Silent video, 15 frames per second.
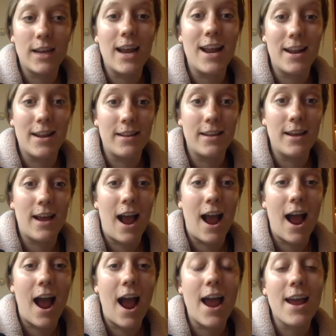And
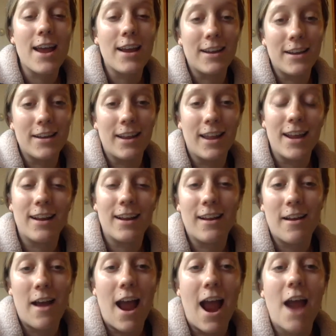I
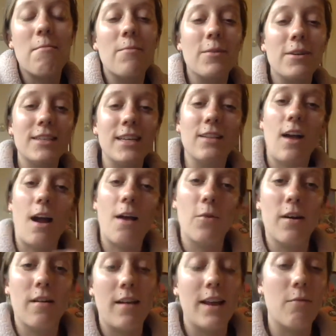remember seeing a lot
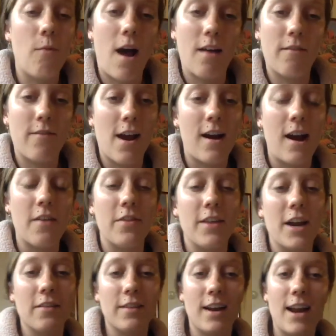more like wildfire out
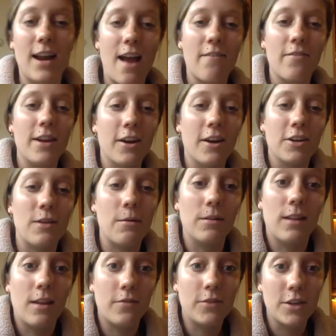there than I have here. So I would
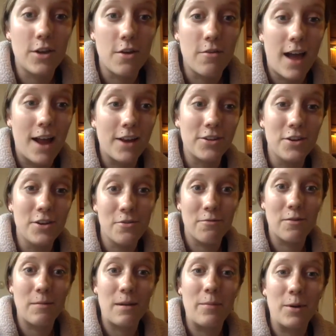love to know that too
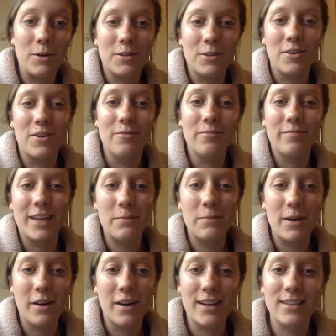for my personal
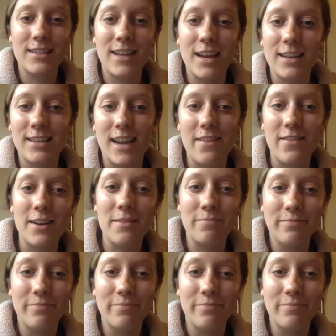experience. Thanks, David.